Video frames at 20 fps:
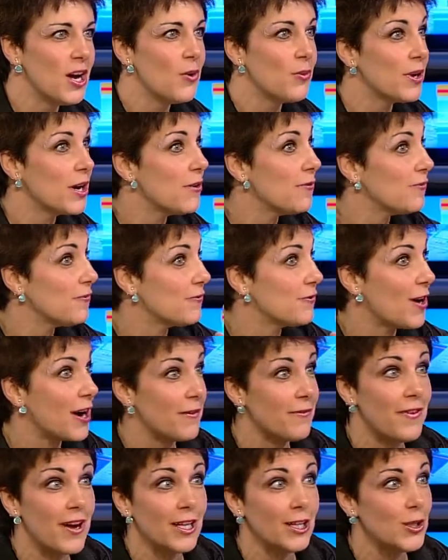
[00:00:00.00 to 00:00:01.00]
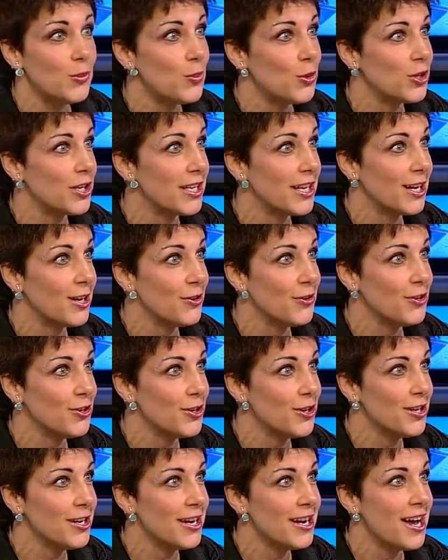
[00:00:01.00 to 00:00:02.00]
When I finally put it out
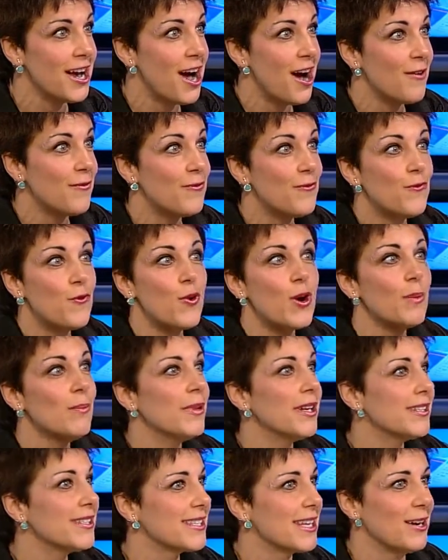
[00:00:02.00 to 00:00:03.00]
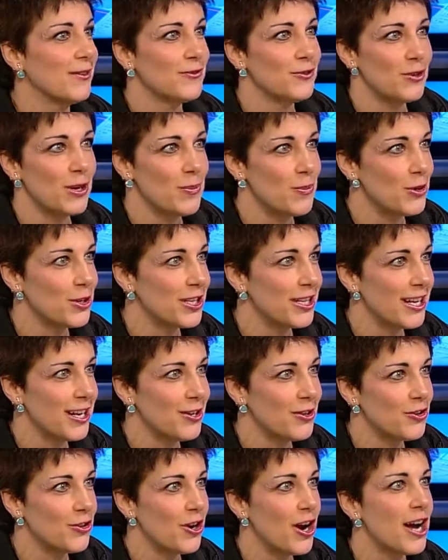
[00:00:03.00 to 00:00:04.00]
there, 4 months after I put it
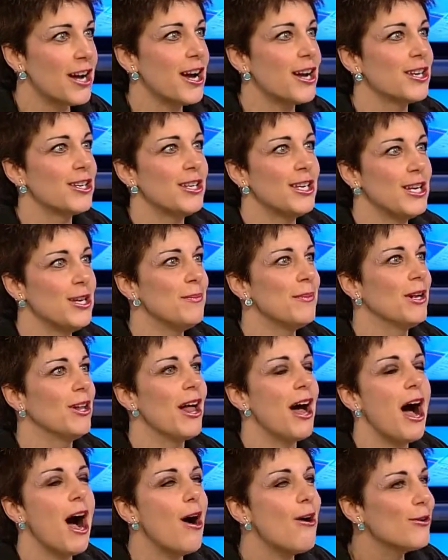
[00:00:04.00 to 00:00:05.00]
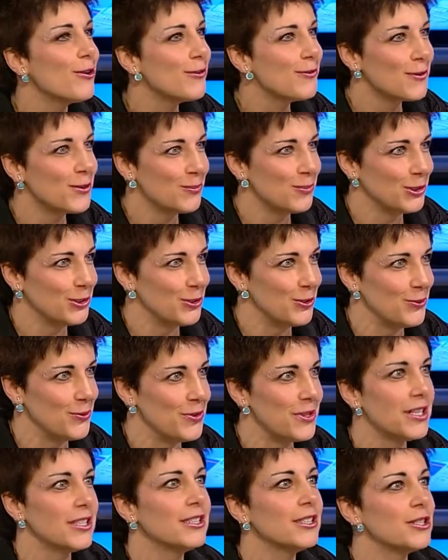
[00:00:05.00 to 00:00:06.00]
out there, I got an email out of the blue
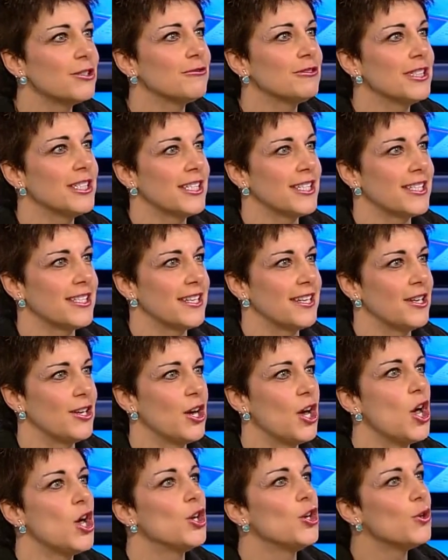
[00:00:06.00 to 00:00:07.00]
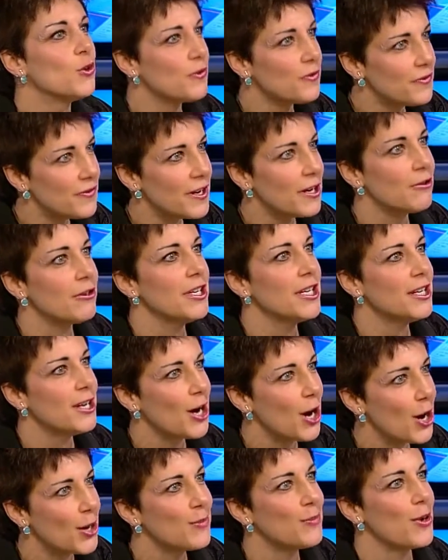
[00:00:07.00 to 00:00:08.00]
that literally said, your fairy
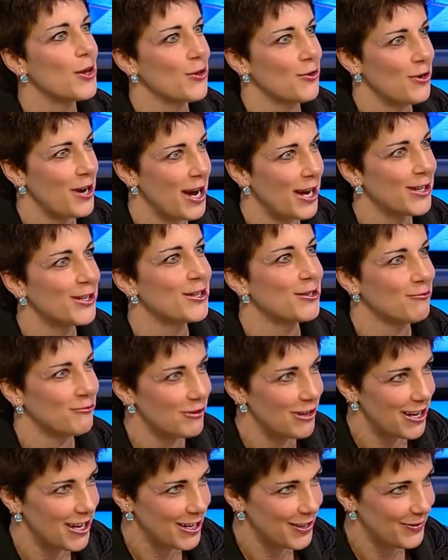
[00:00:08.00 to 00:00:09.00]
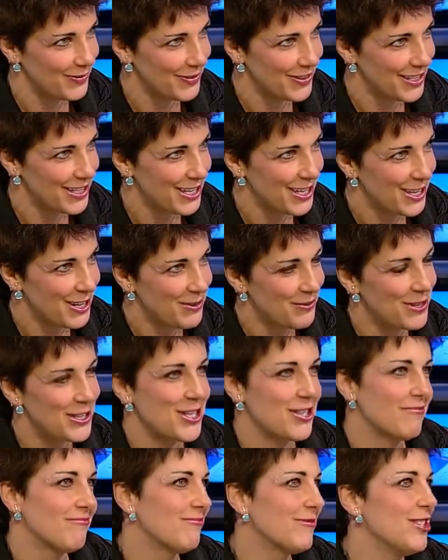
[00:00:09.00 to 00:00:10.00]
godmother has arrived.
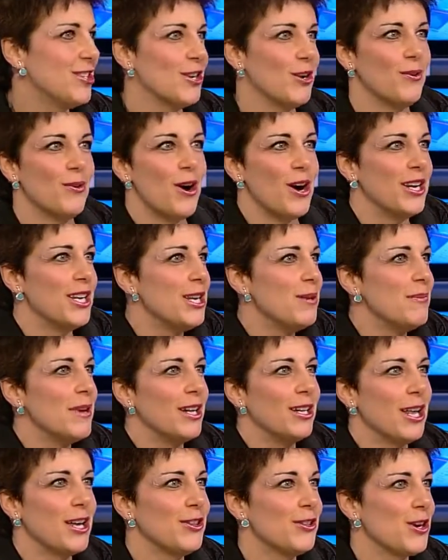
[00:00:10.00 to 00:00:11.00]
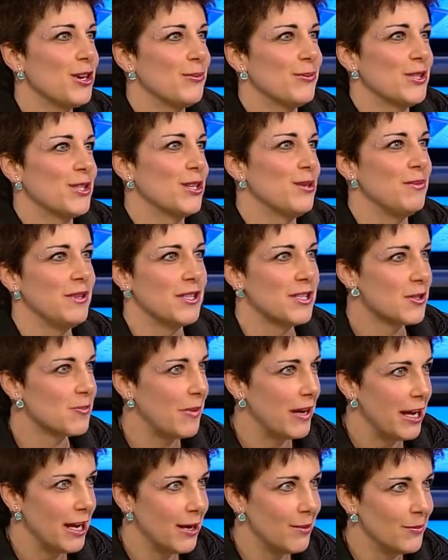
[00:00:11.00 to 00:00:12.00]
Which, you know, on email, I thought it was going to be
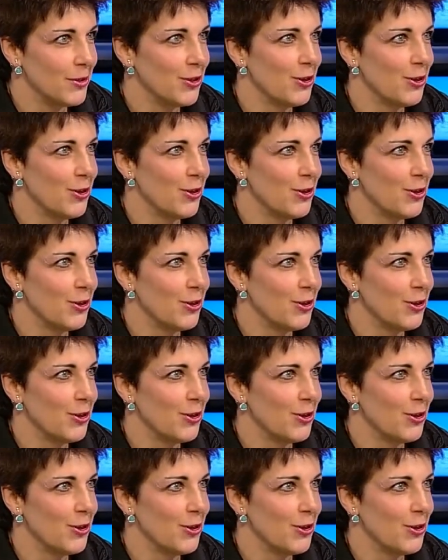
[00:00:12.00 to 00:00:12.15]
spam.